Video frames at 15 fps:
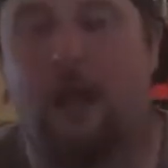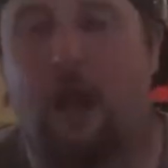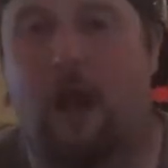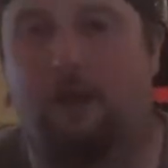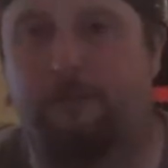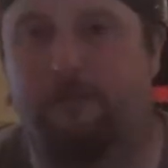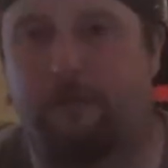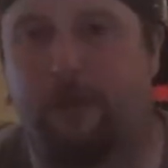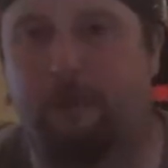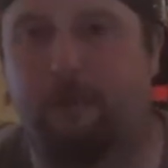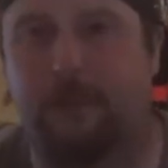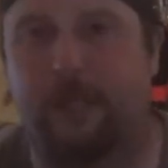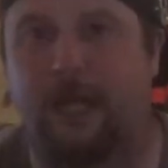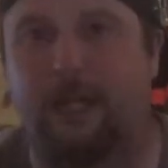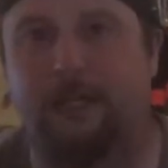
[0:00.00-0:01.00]
I'm fine
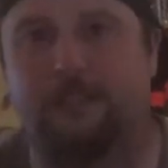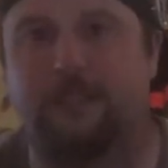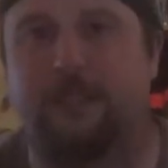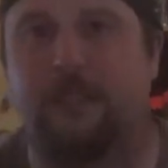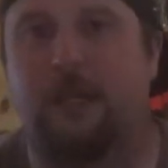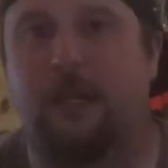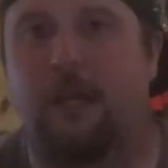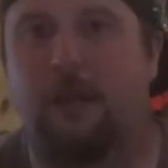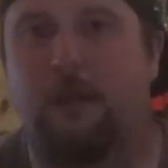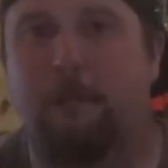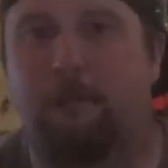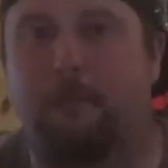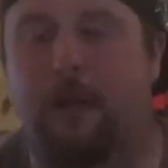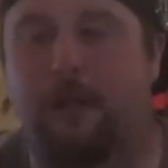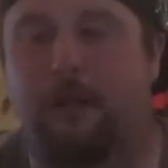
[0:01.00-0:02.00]
with that.
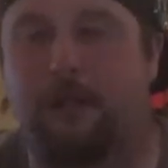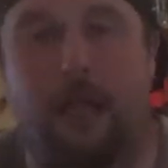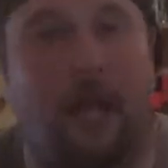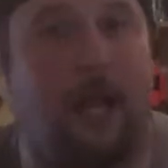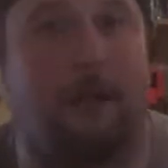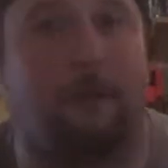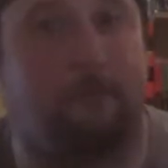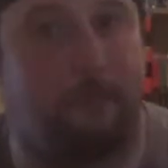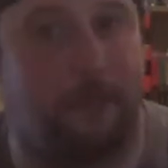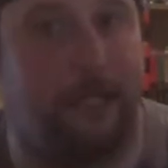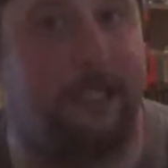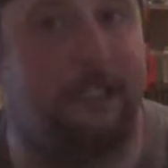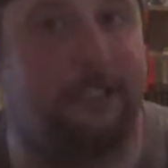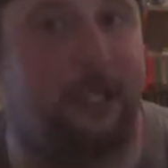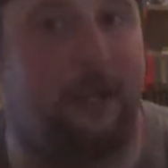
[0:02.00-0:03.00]
But yeah,
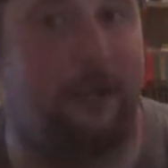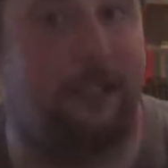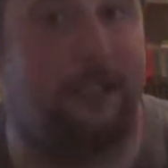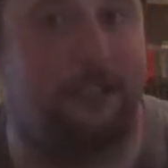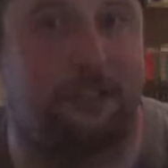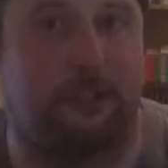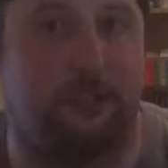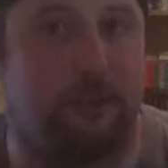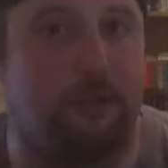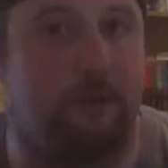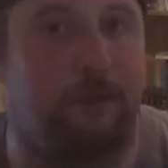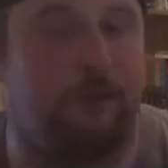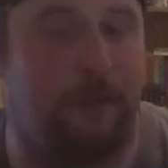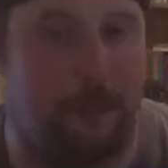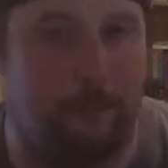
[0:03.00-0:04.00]
please guys,
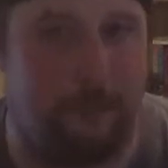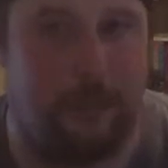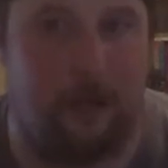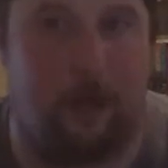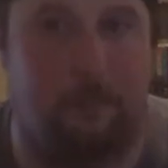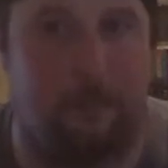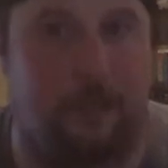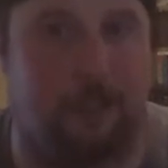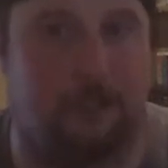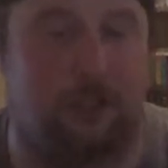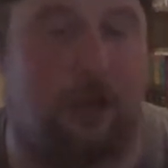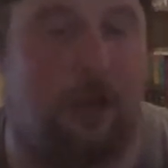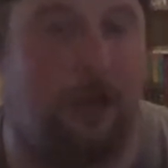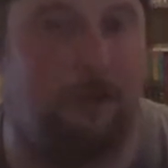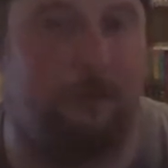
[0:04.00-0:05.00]
do let me know, because
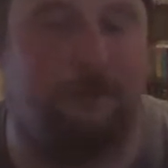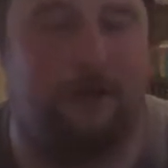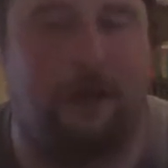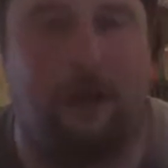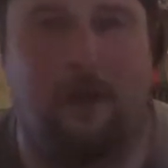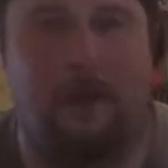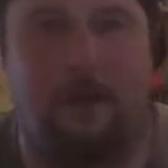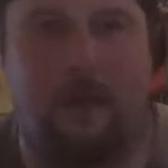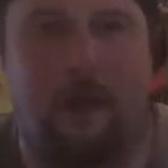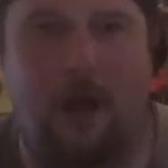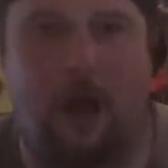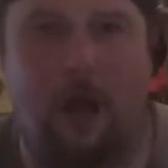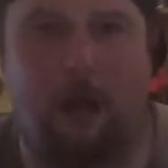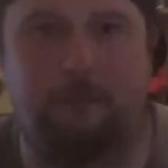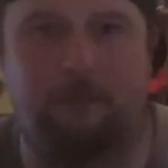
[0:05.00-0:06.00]
I'm
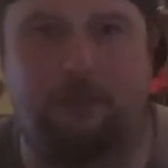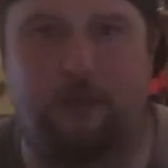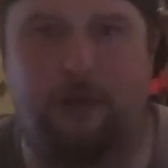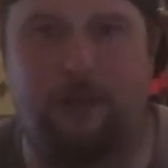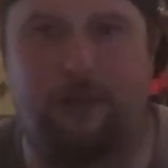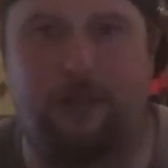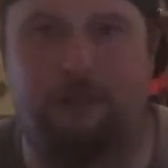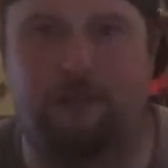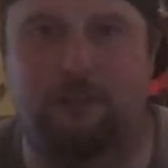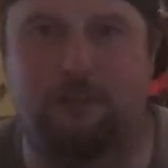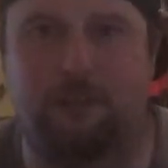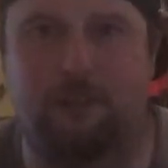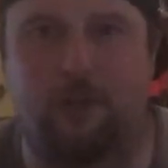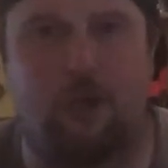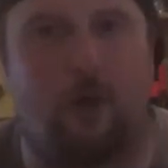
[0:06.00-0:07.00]
trying to think of
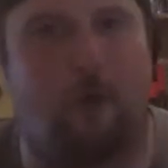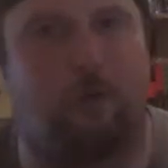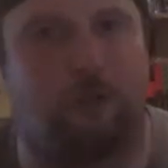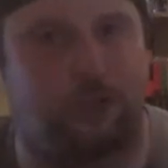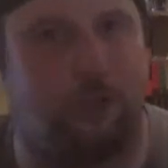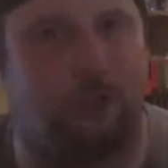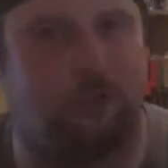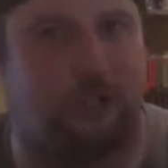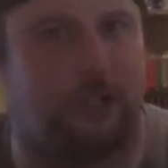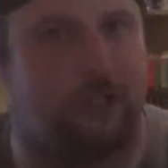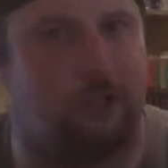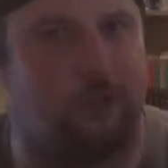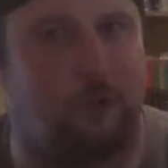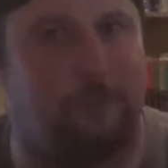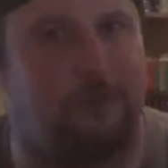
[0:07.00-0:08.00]
some good old shows that I can
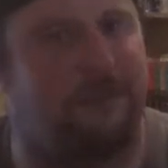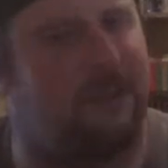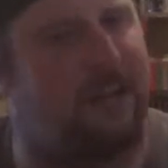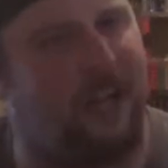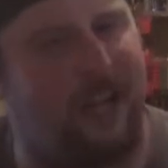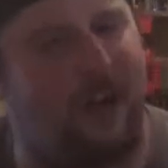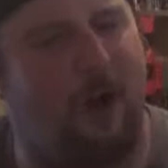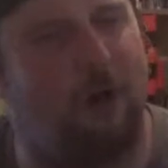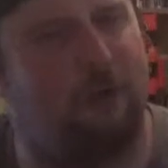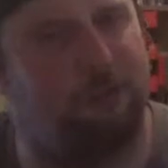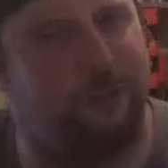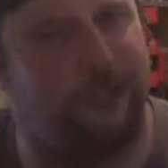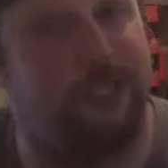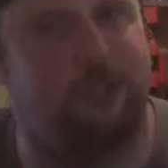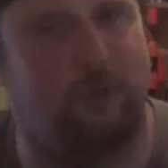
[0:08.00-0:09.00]
talk about that aren't
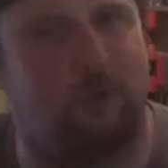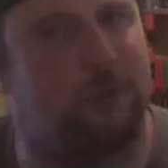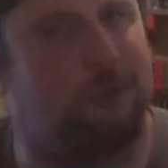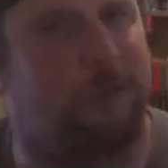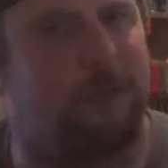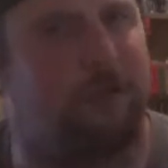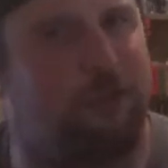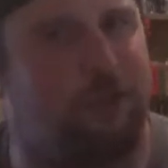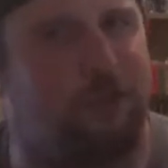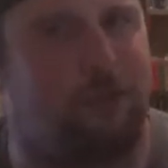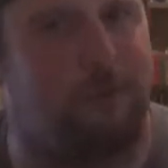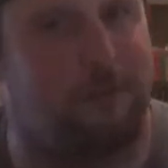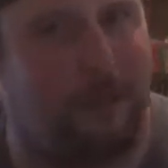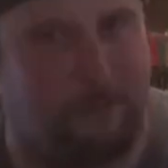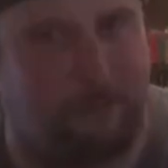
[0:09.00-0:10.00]
really talked about on
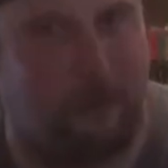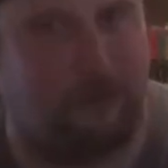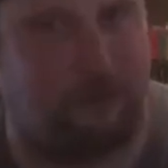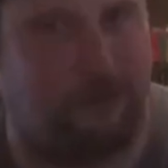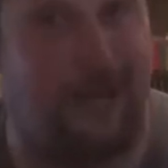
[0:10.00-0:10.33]
YouTube that much.